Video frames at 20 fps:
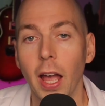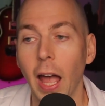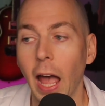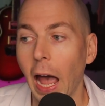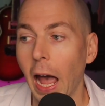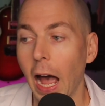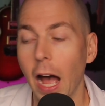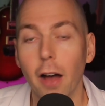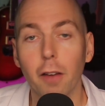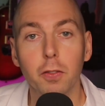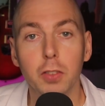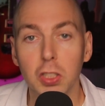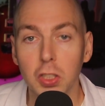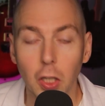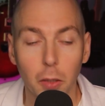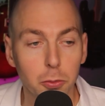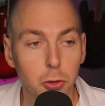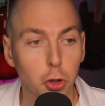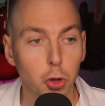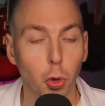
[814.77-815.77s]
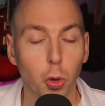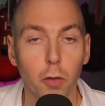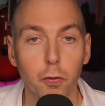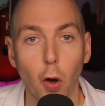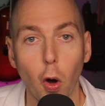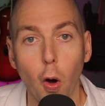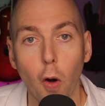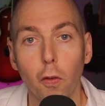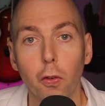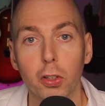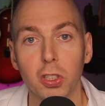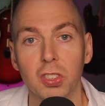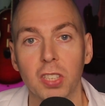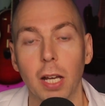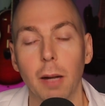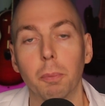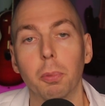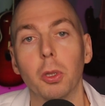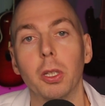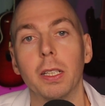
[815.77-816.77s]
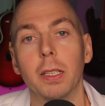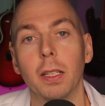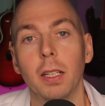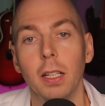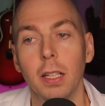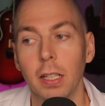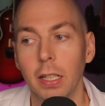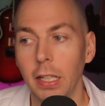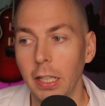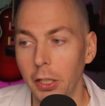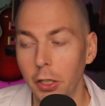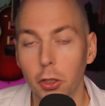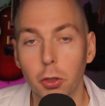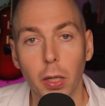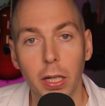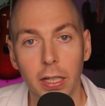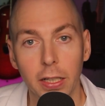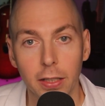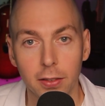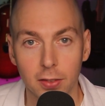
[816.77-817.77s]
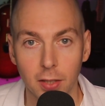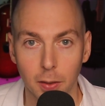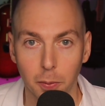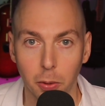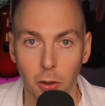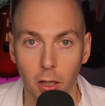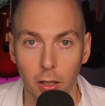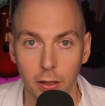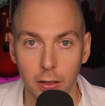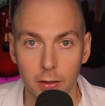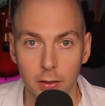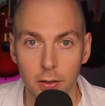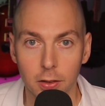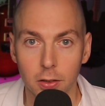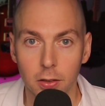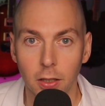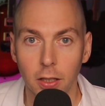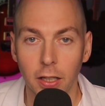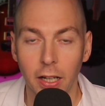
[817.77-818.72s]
have some sort of oversampling integrated into the plugins.